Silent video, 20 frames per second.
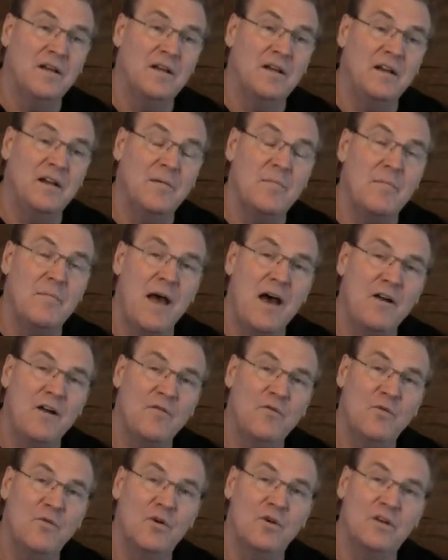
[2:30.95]
the amount
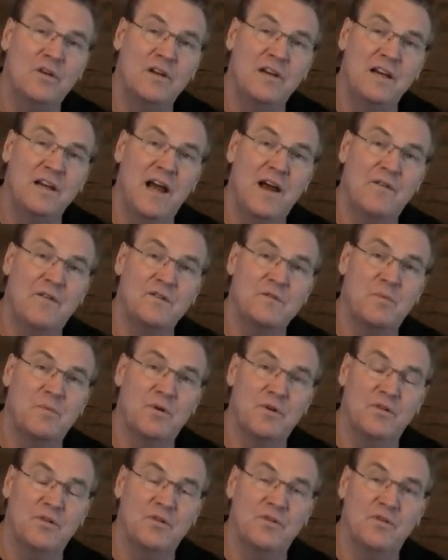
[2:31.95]
of work that the average
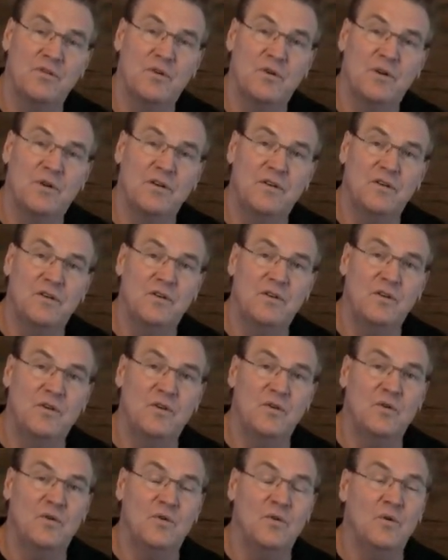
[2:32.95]
person is going to
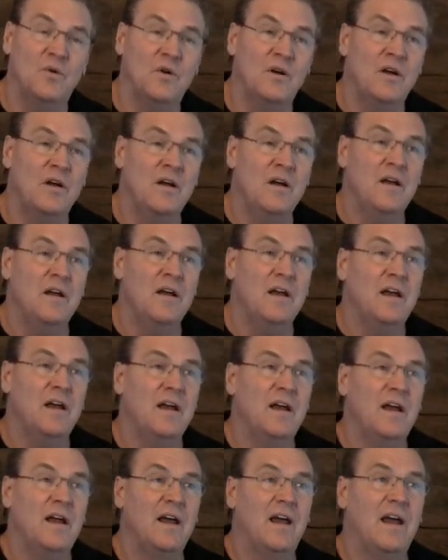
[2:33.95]
do,
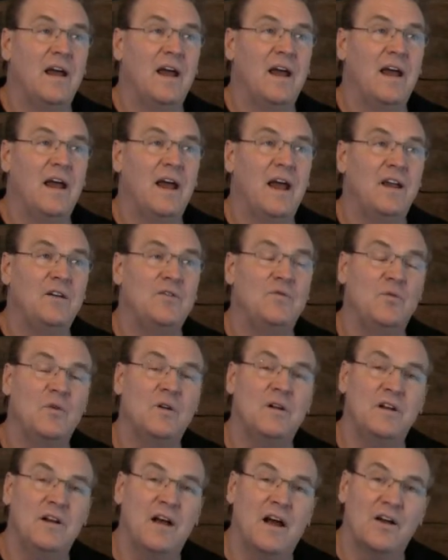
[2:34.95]
it's
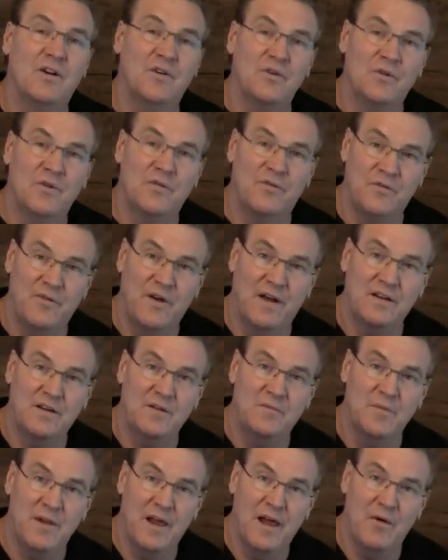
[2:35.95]
really not going to affect
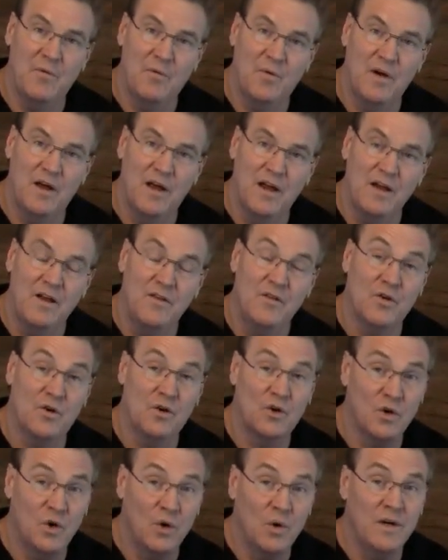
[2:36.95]
them that way. They're
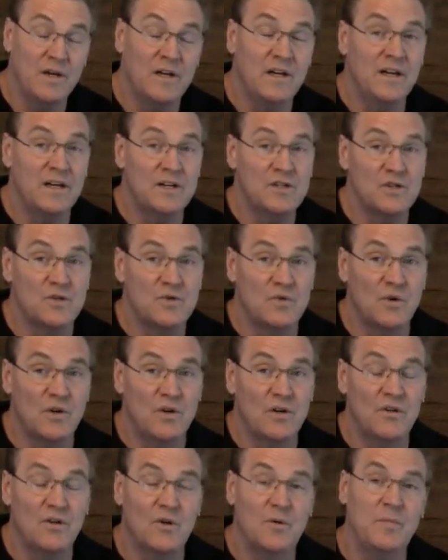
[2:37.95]
going to get
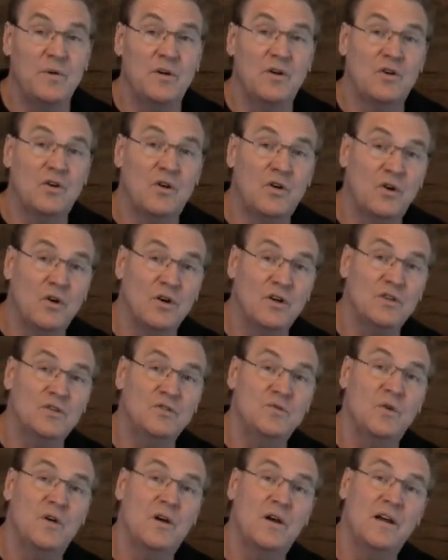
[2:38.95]
stronger though
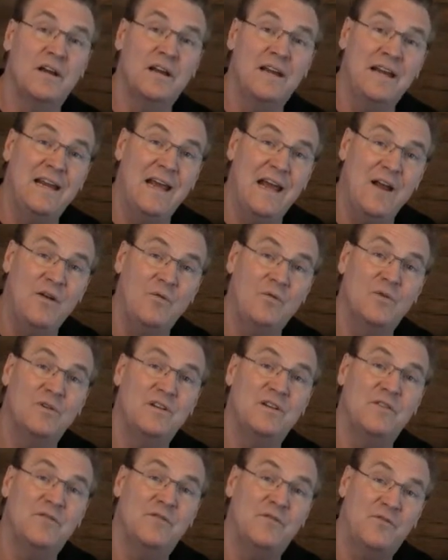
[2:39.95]
because, again, we're
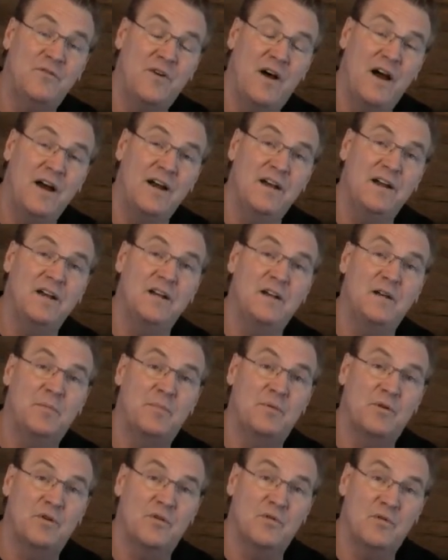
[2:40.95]
defining the
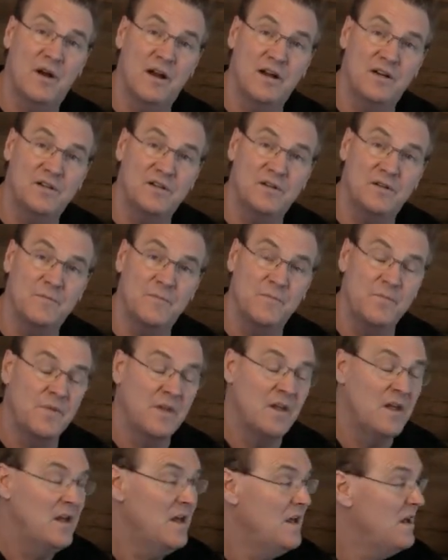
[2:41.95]
progression.
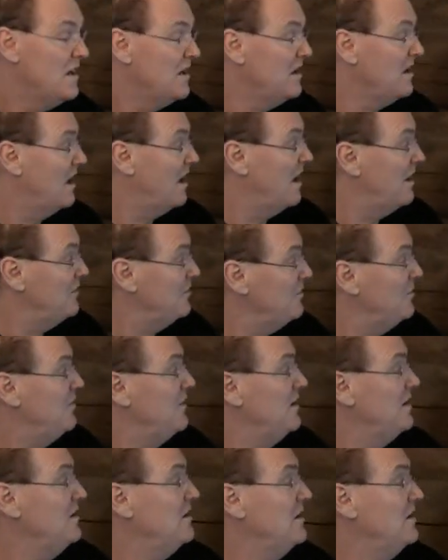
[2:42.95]
The other
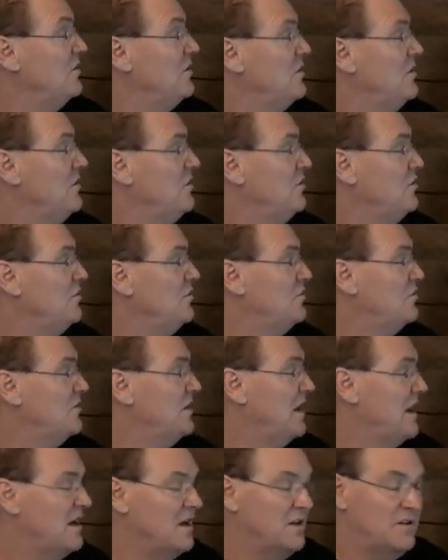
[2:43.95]
thing that you use
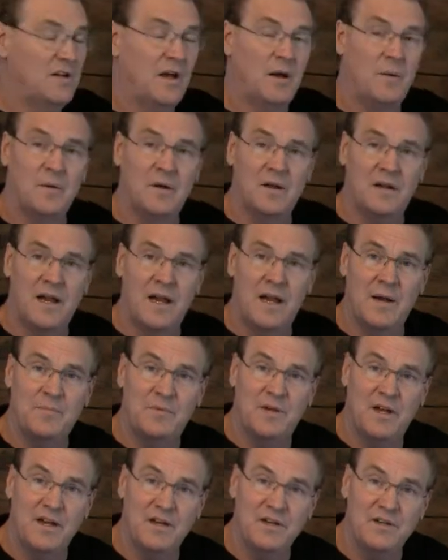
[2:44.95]
with anatomical
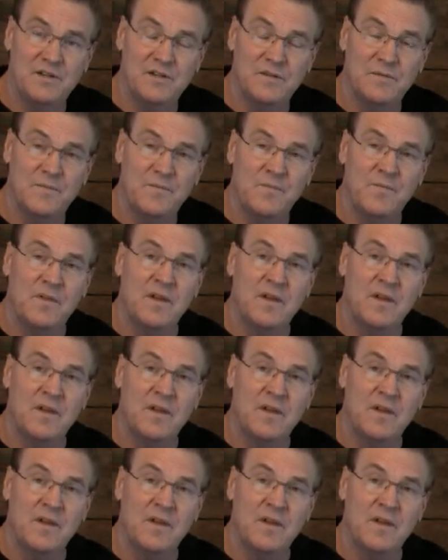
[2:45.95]
adaptation,